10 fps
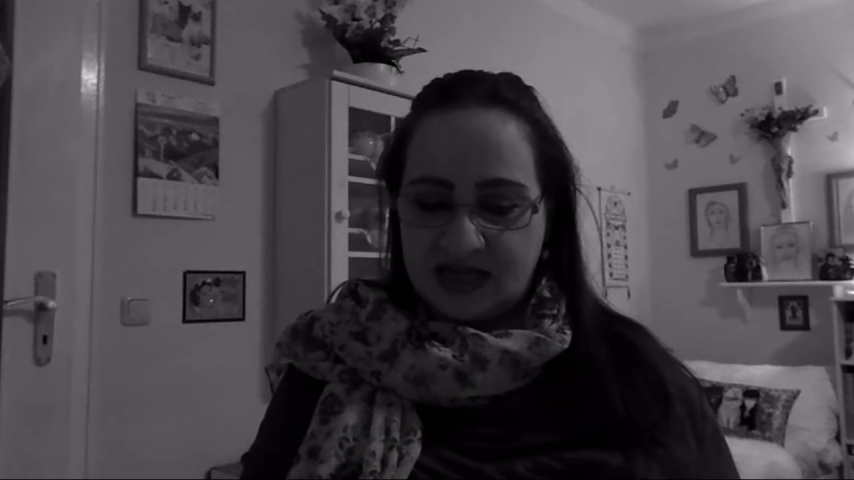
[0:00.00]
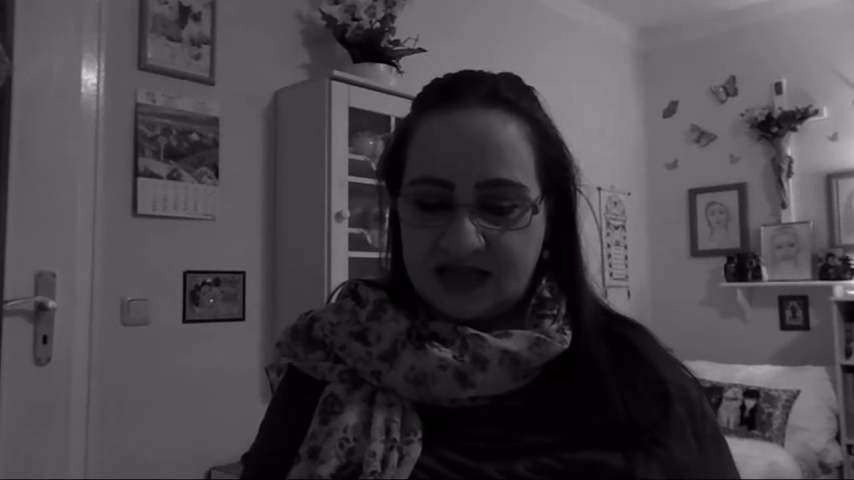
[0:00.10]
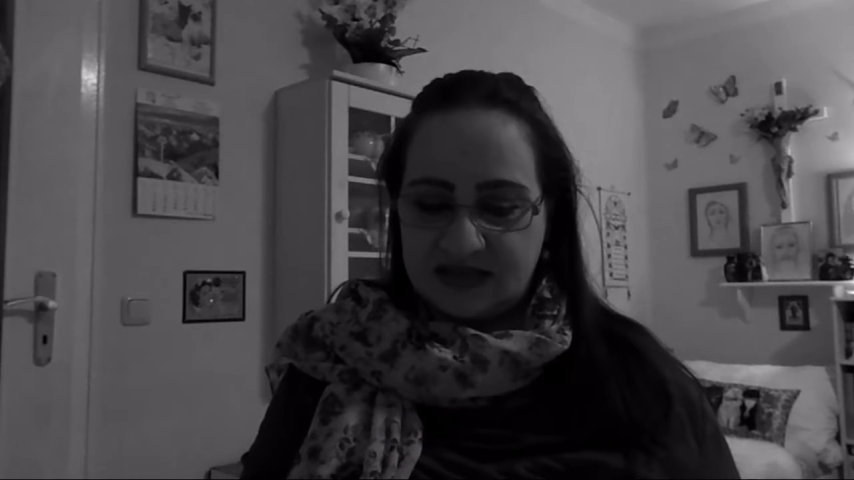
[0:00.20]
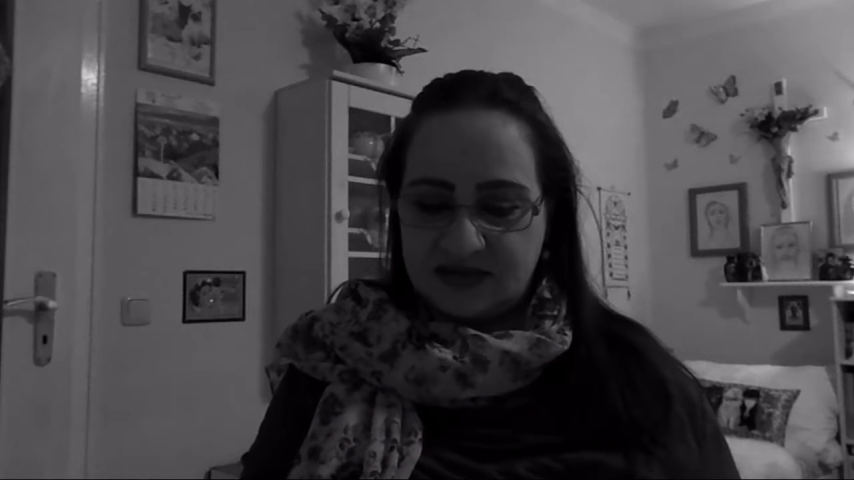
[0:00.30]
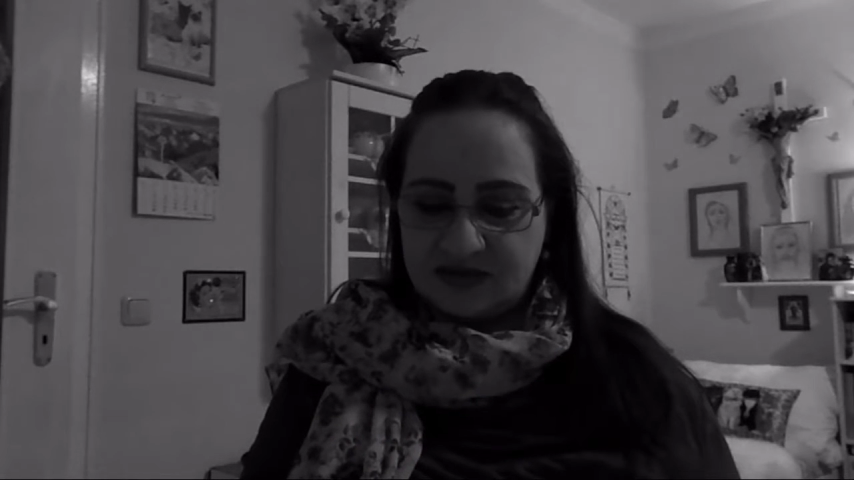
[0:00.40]

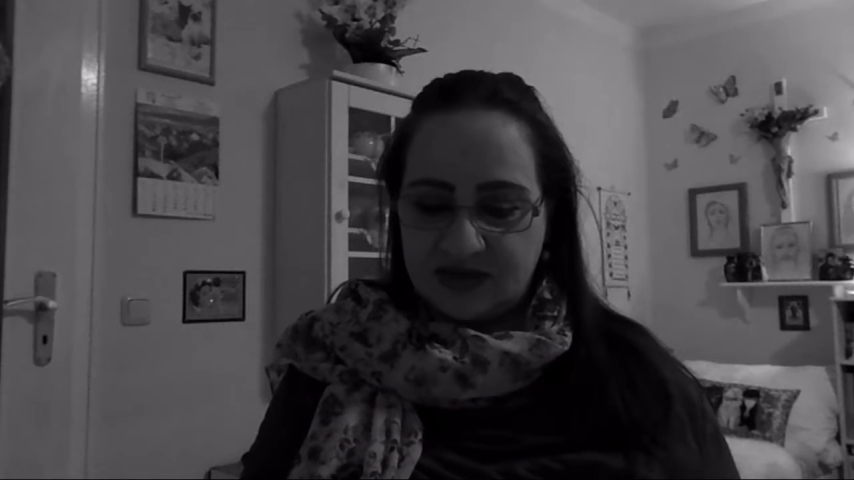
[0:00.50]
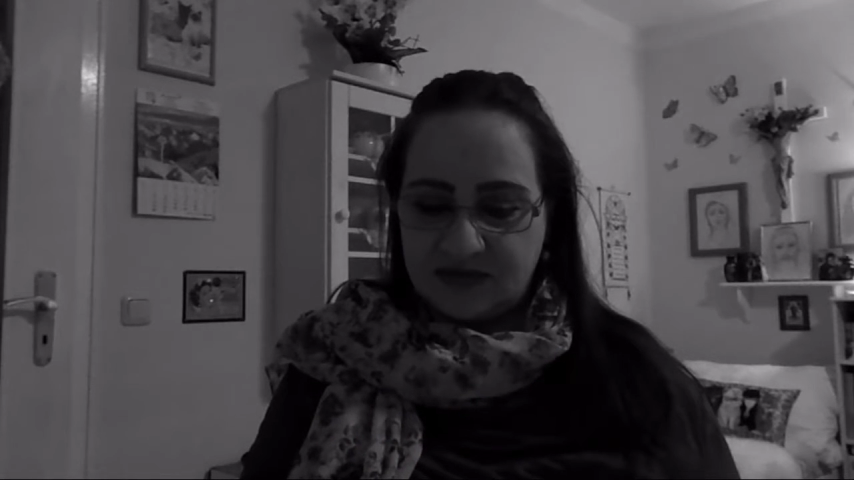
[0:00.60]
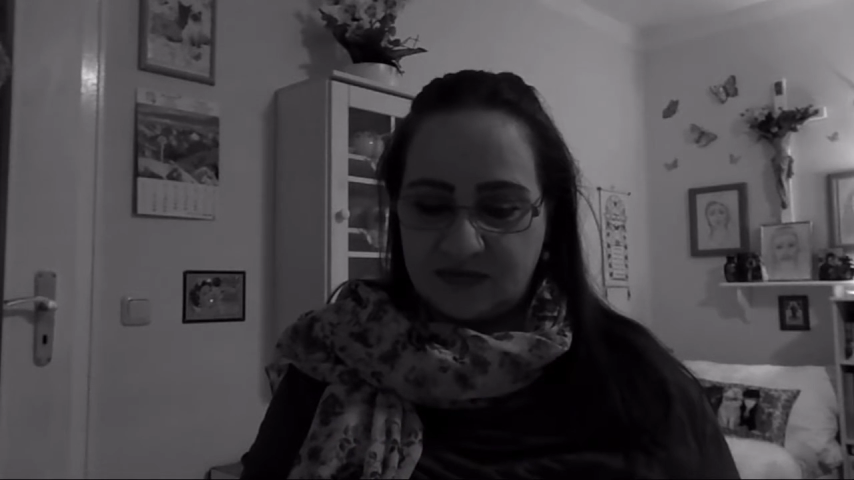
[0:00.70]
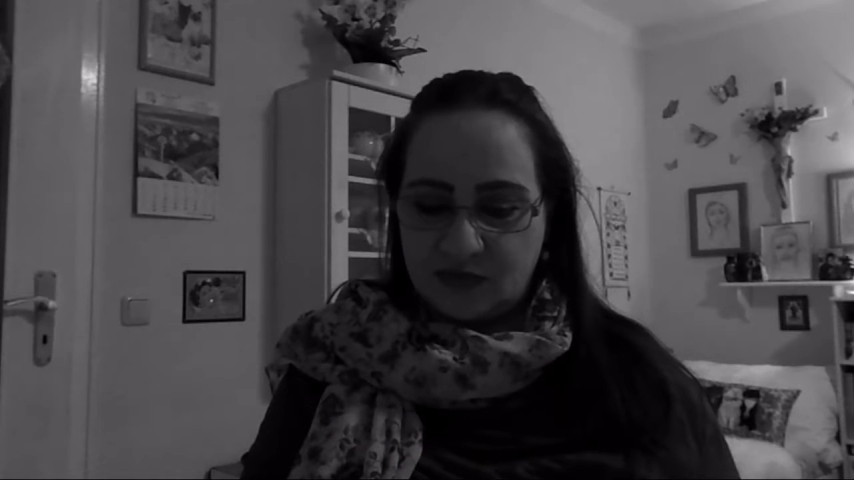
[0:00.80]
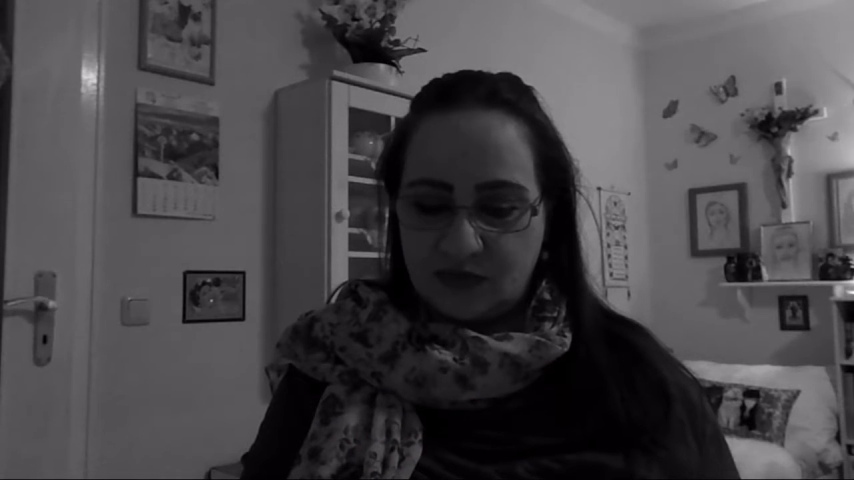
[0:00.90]
As you
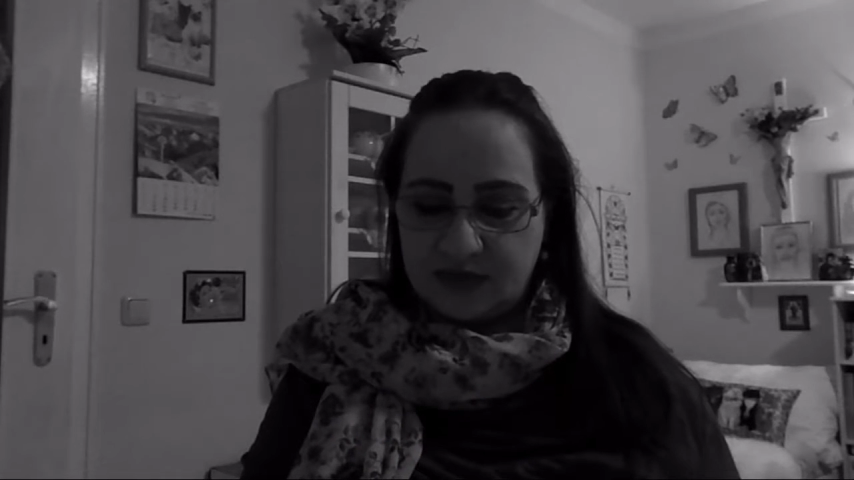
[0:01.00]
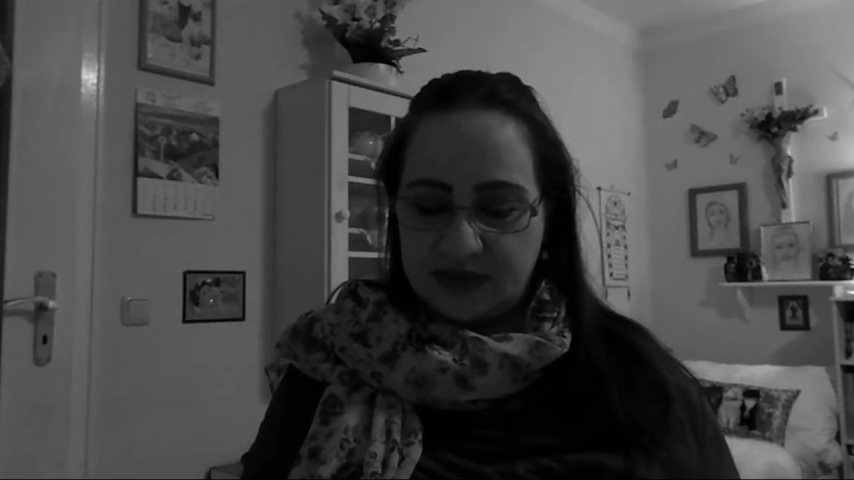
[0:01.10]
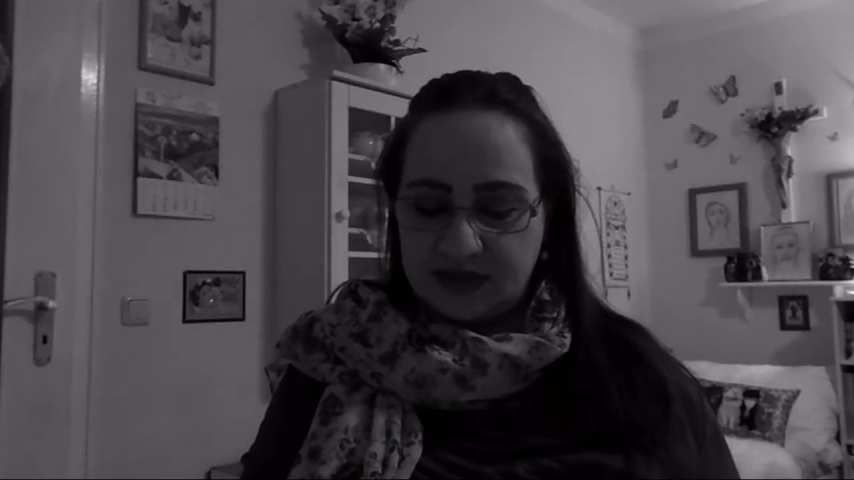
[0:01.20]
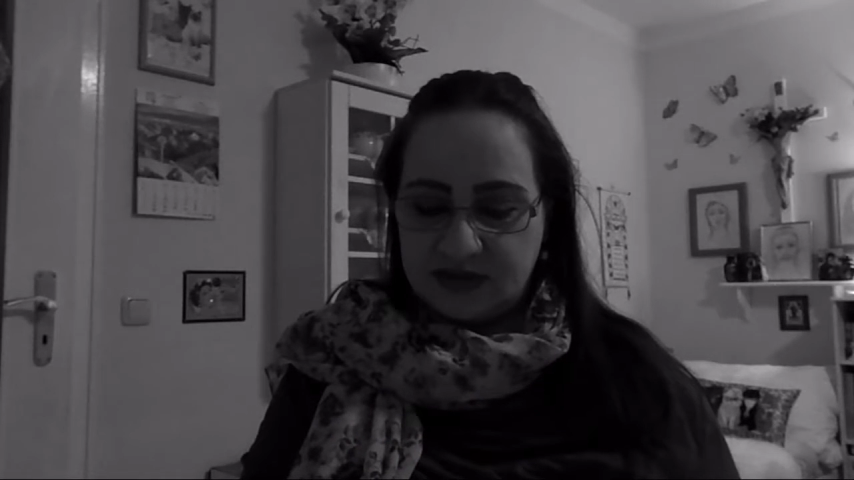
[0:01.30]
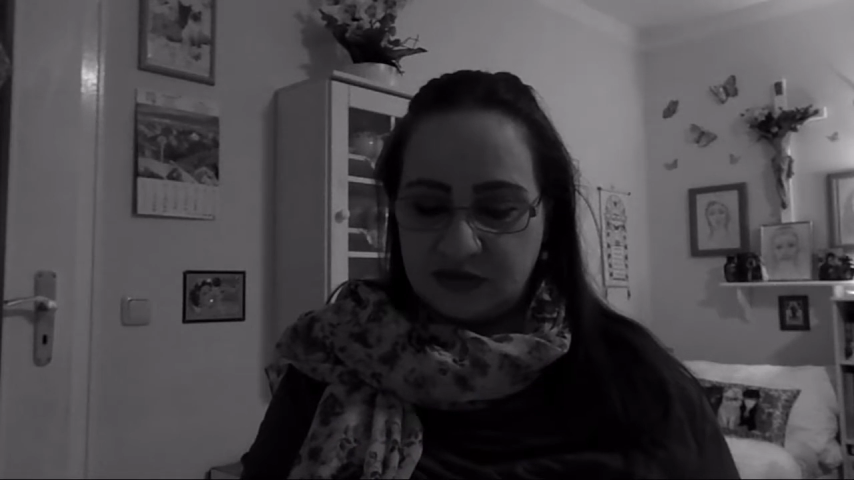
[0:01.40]
have
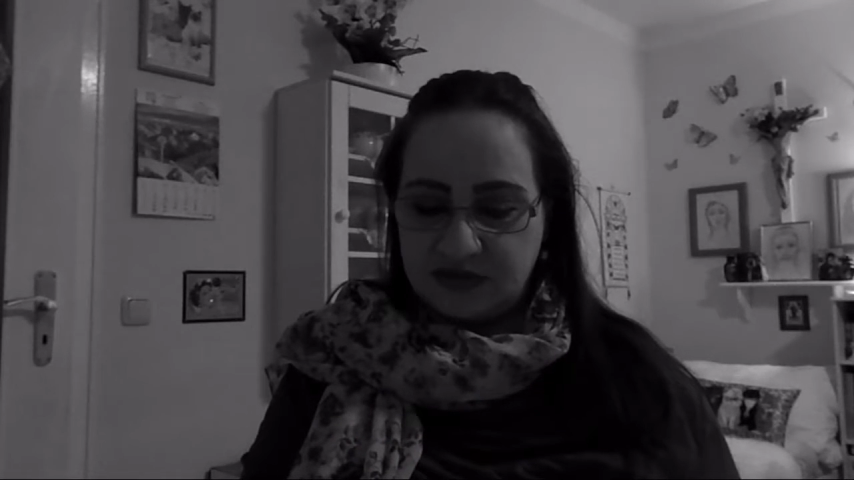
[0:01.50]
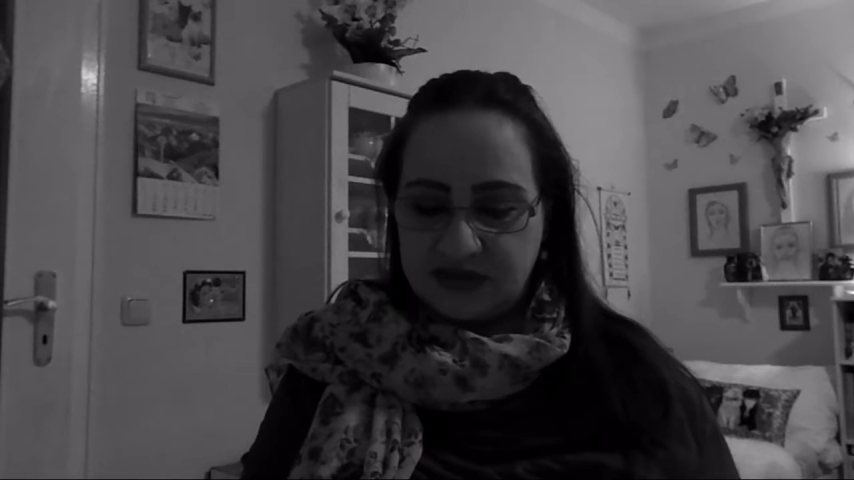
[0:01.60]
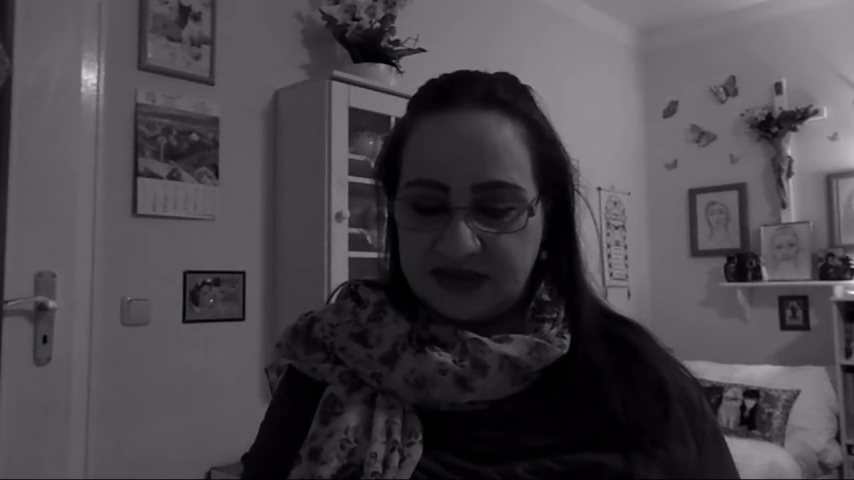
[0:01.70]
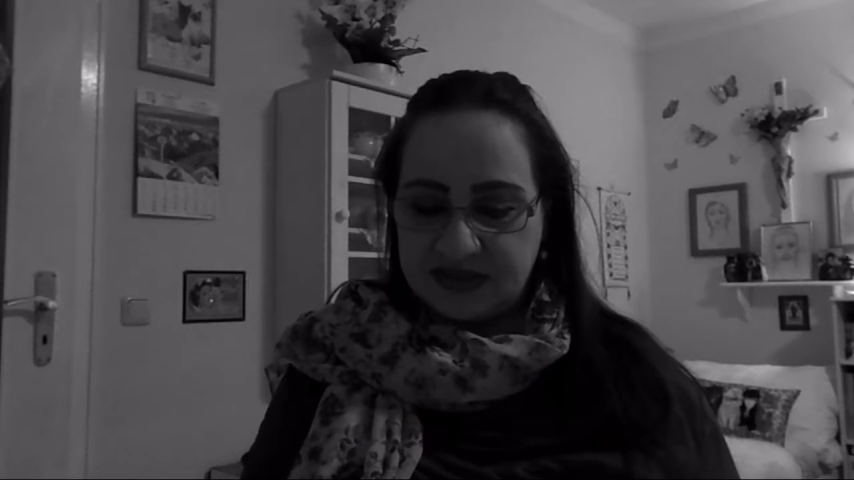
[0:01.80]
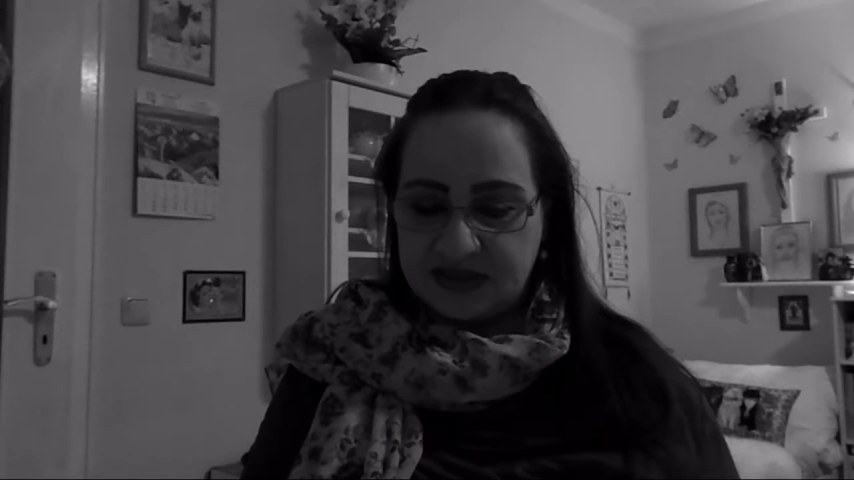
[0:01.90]
already
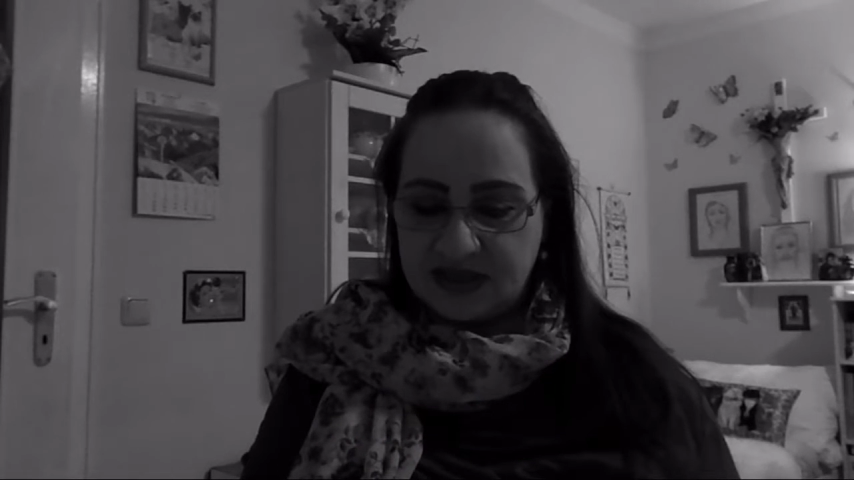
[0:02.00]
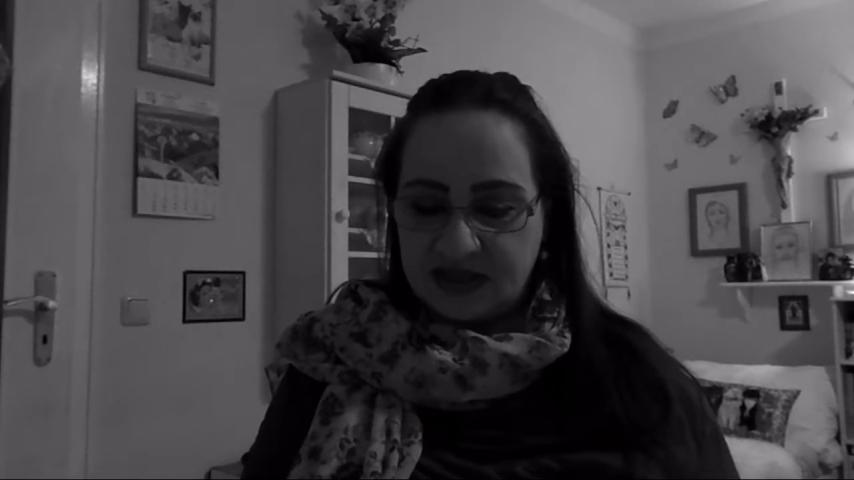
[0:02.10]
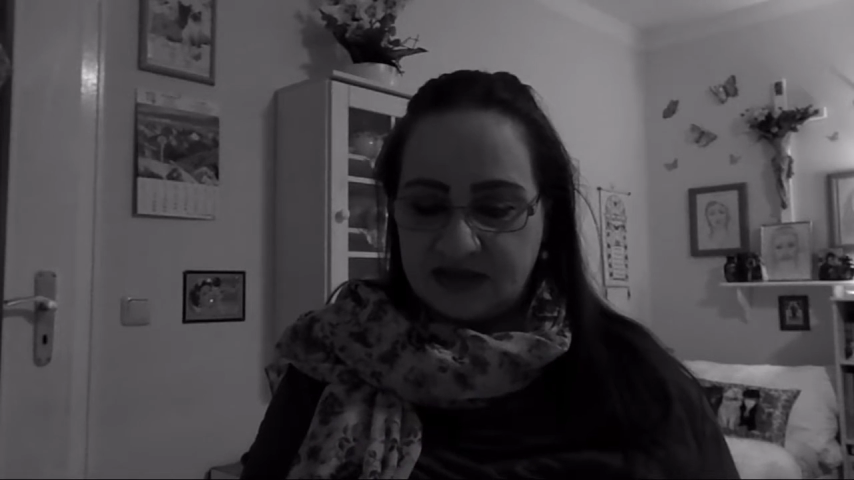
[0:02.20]
noticed,